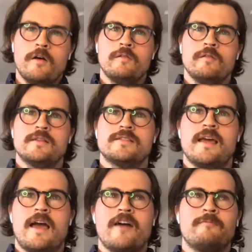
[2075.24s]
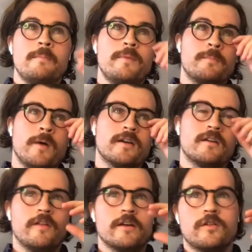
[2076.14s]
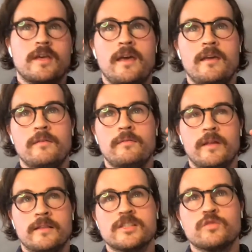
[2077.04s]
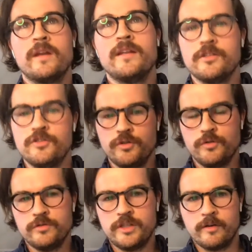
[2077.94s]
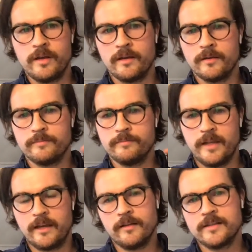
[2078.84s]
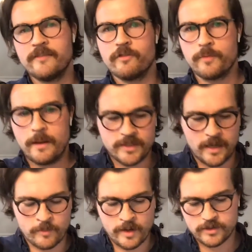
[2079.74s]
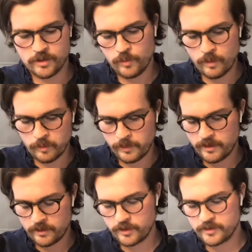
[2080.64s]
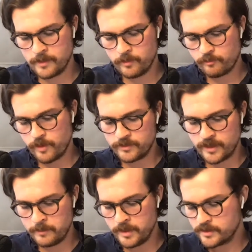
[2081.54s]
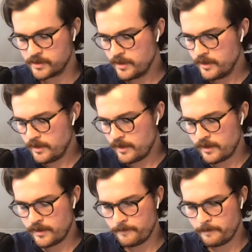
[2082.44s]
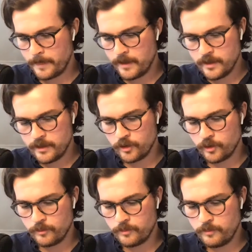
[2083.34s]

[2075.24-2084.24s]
let's say I have my big bucket of like, okay, like this is what I need to do during like, let's say for prep time, right? So what would be a good example of prep time is, um, you know,